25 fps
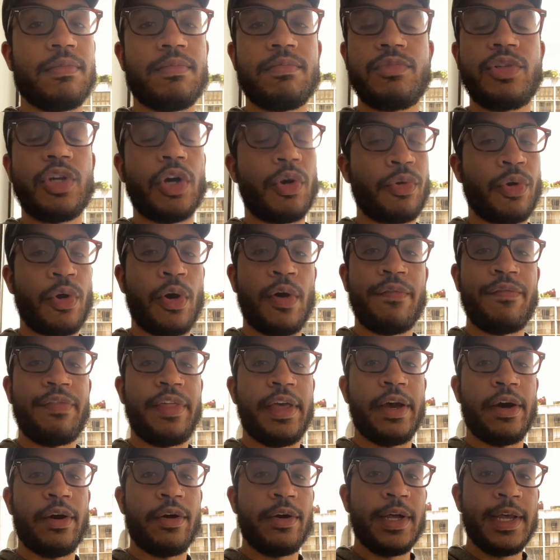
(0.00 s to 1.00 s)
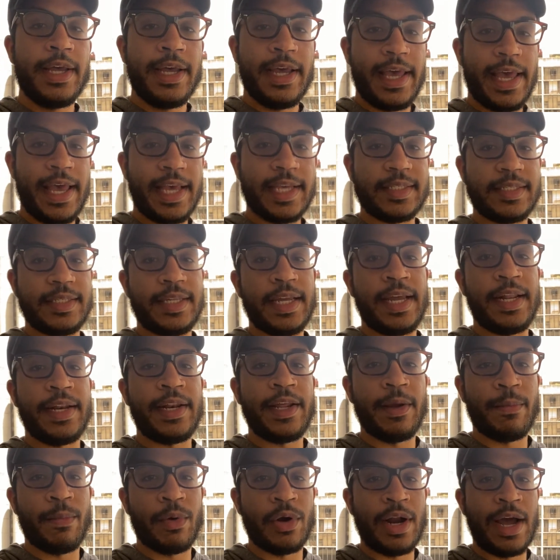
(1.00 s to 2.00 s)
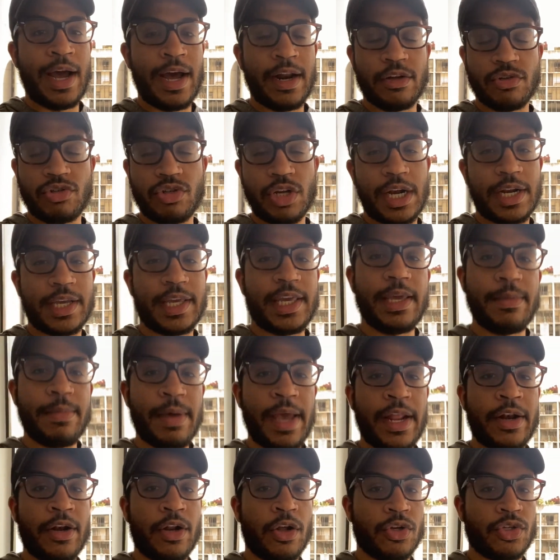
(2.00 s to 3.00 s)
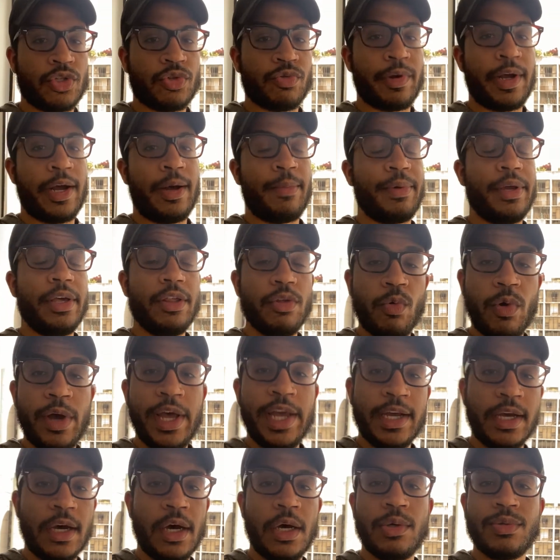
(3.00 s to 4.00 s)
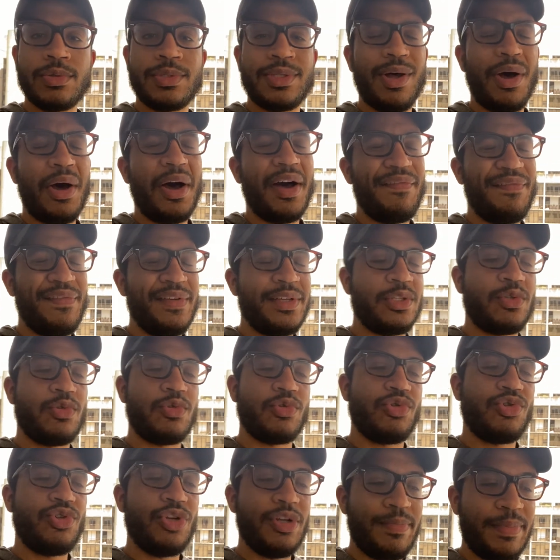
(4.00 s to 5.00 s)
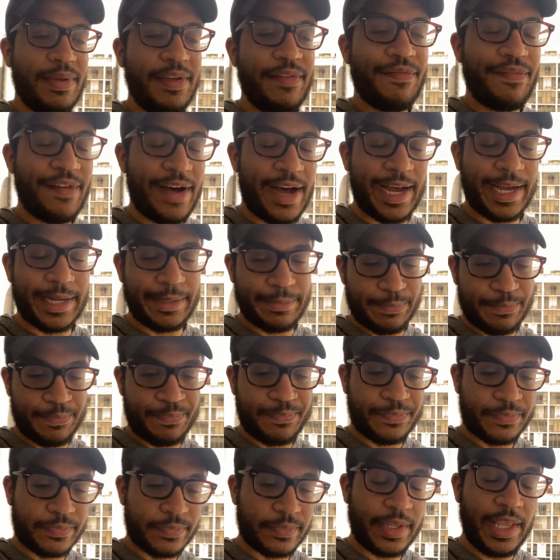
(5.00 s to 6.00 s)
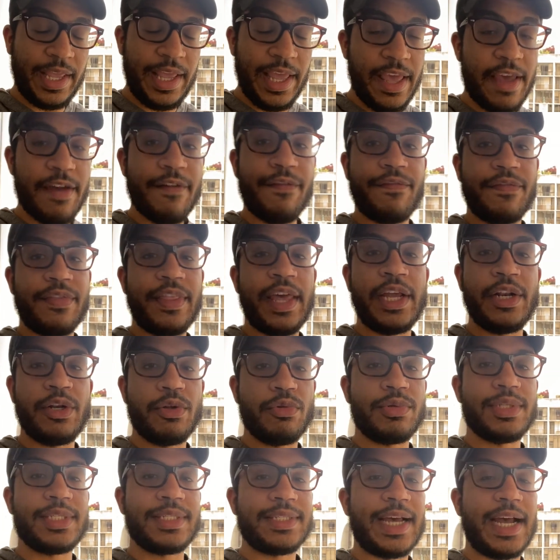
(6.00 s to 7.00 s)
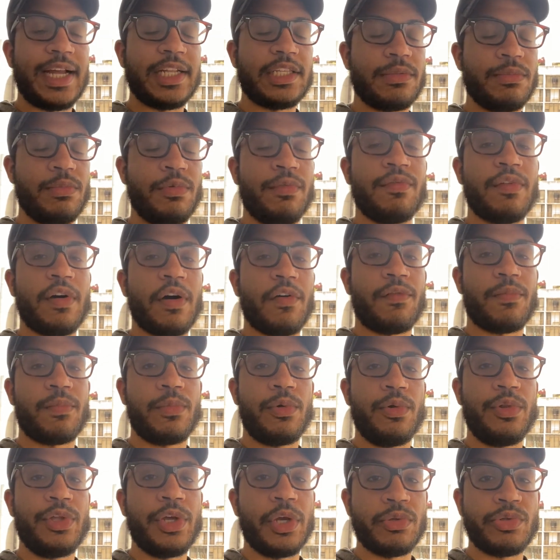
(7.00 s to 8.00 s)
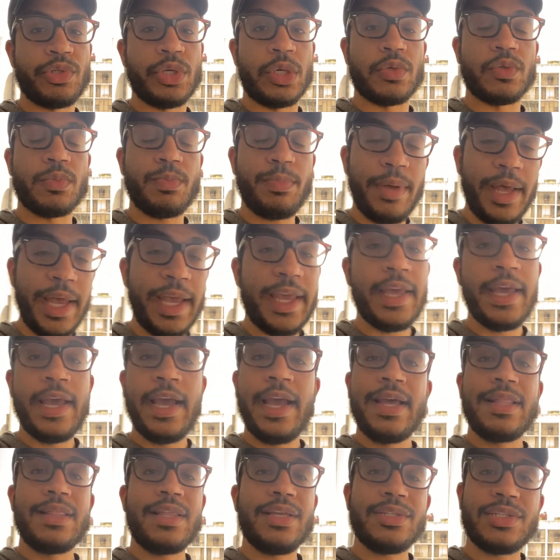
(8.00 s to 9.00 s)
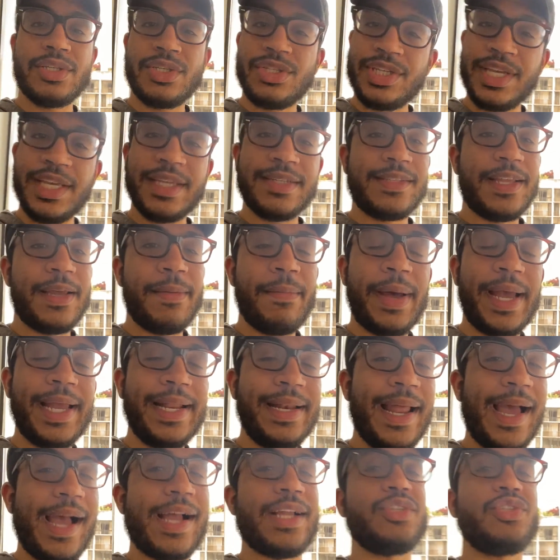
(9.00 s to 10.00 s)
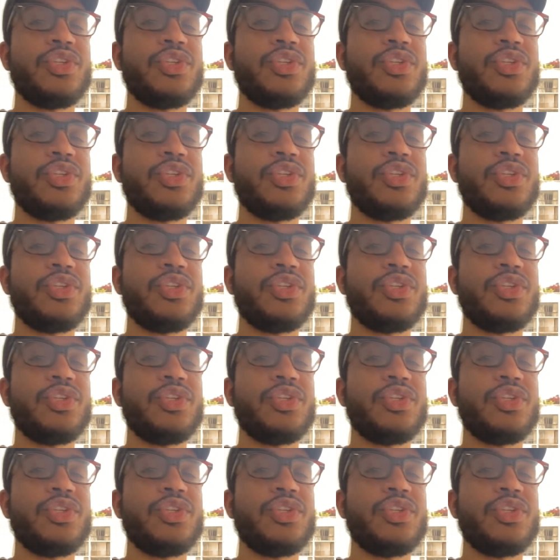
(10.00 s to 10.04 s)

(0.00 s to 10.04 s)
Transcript: Don't know if they'll extend him or not or try to keep Hayden Hurst around. But either way it goes, the offense should be fine if they do decide to move on from Julio Jones. But there's a chance they might not.